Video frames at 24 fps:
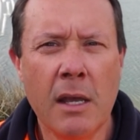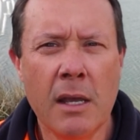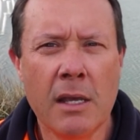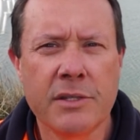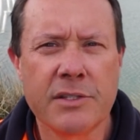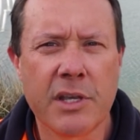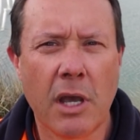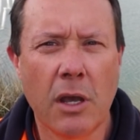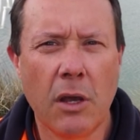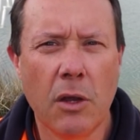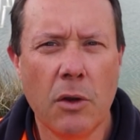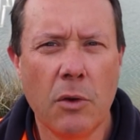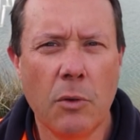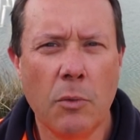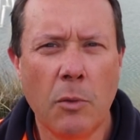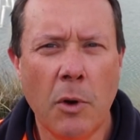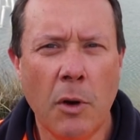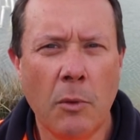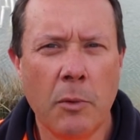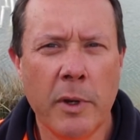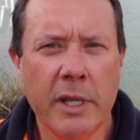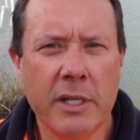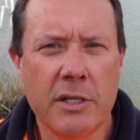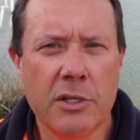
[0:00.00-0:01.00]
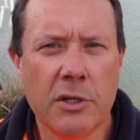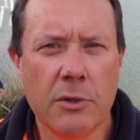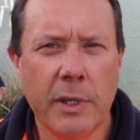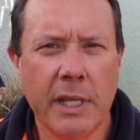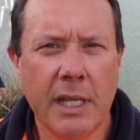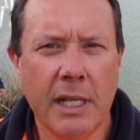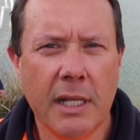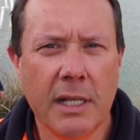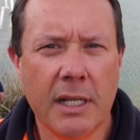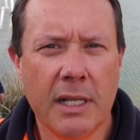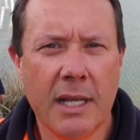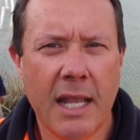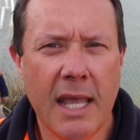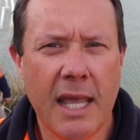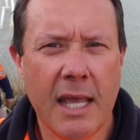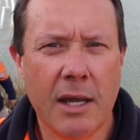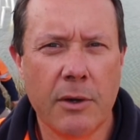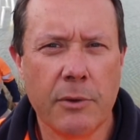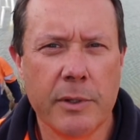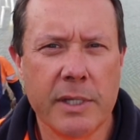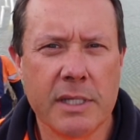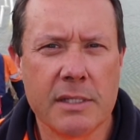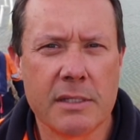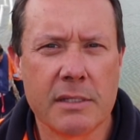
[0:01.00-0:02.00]
So what we're doing
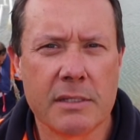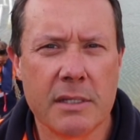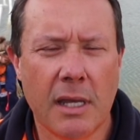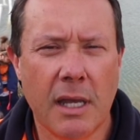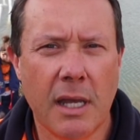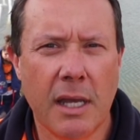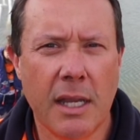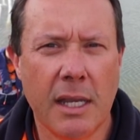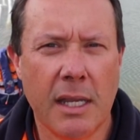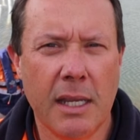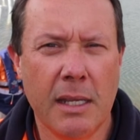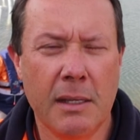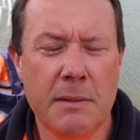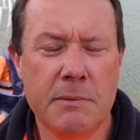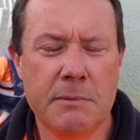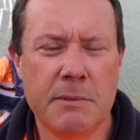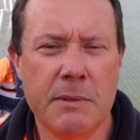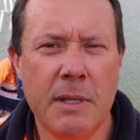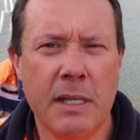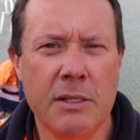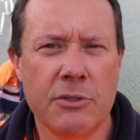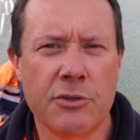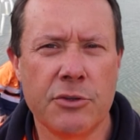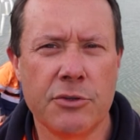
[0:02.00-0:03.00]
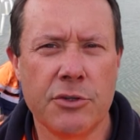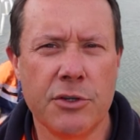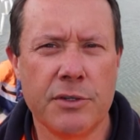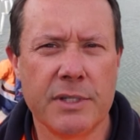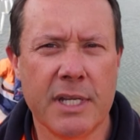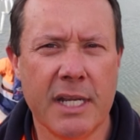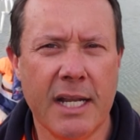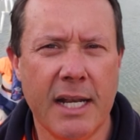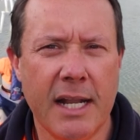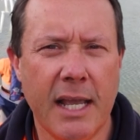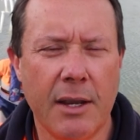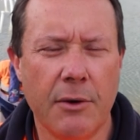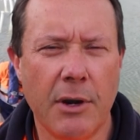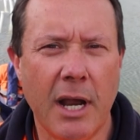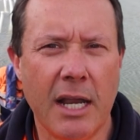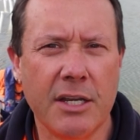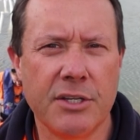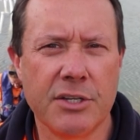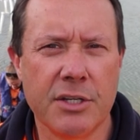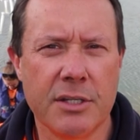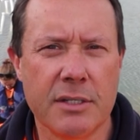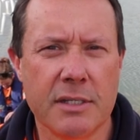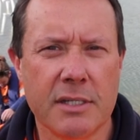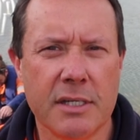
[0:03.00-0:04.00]
now is introducing an
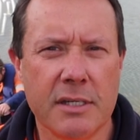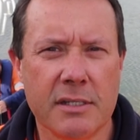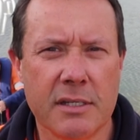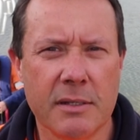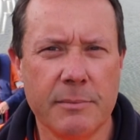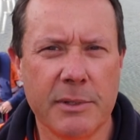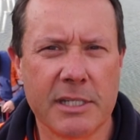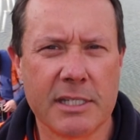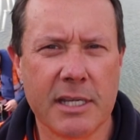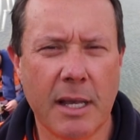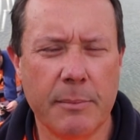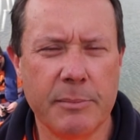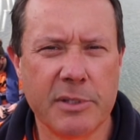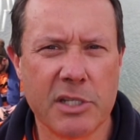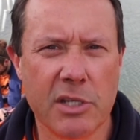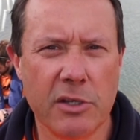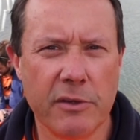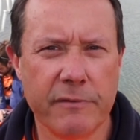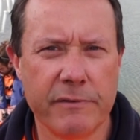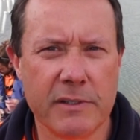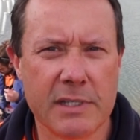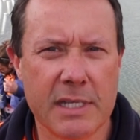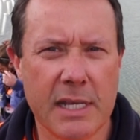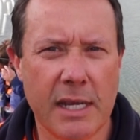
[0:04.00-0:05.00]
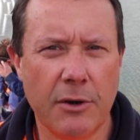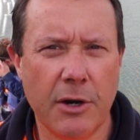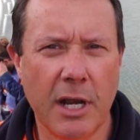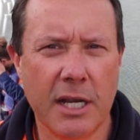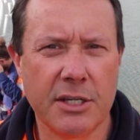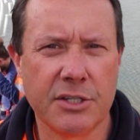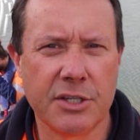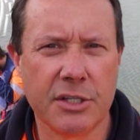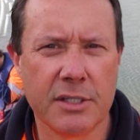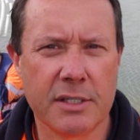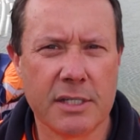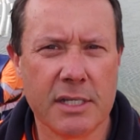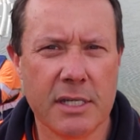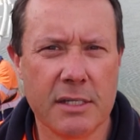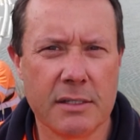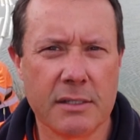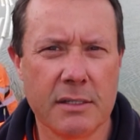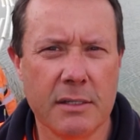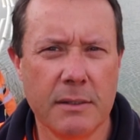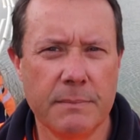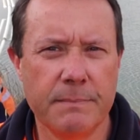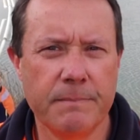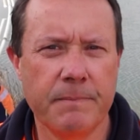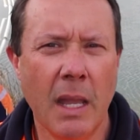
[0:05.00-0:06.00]
aeration system, a subsurface aeration
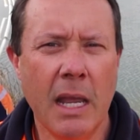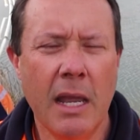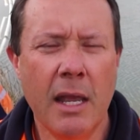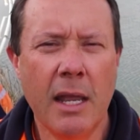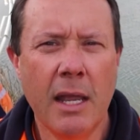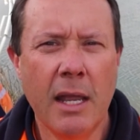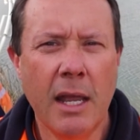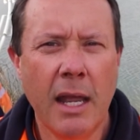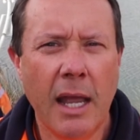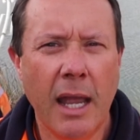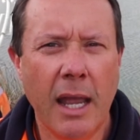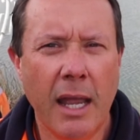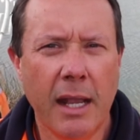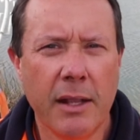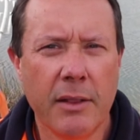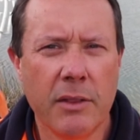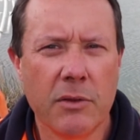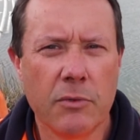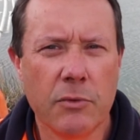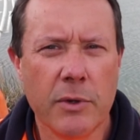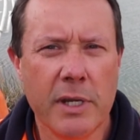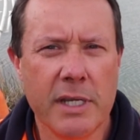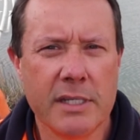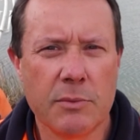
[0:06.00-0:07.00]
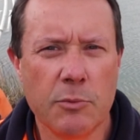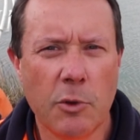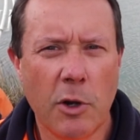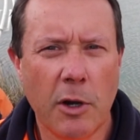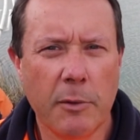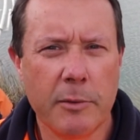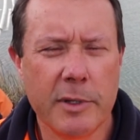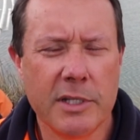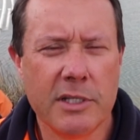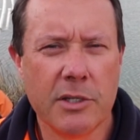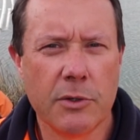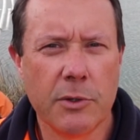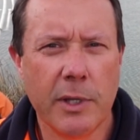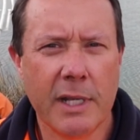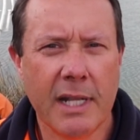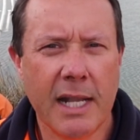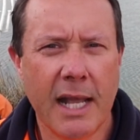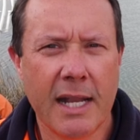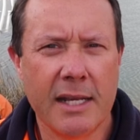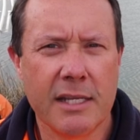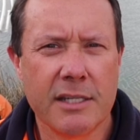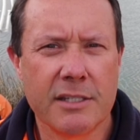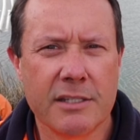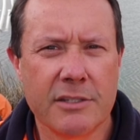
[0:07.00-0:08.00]
system. And the reason why we're doing
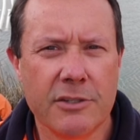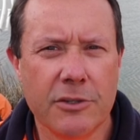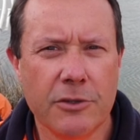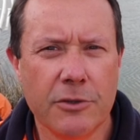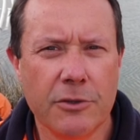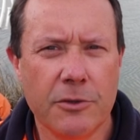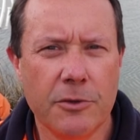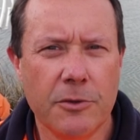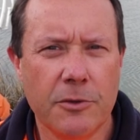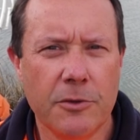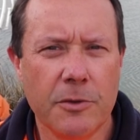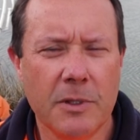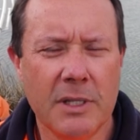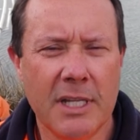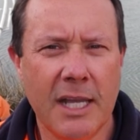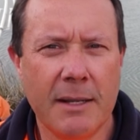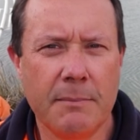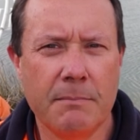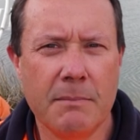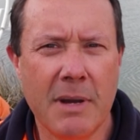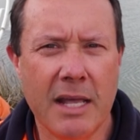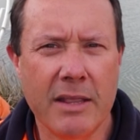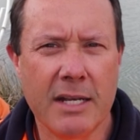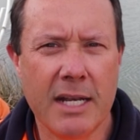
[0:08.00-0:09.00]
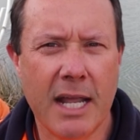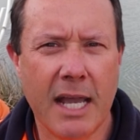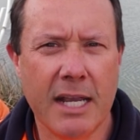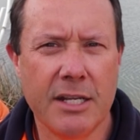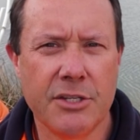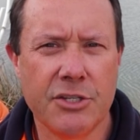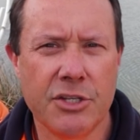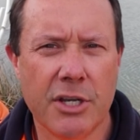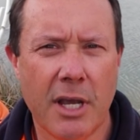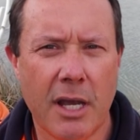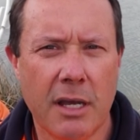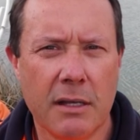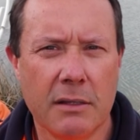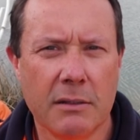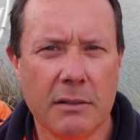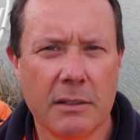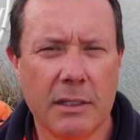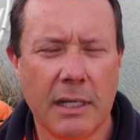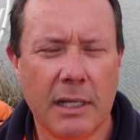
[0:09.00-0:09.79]
that is to let Mother Nature,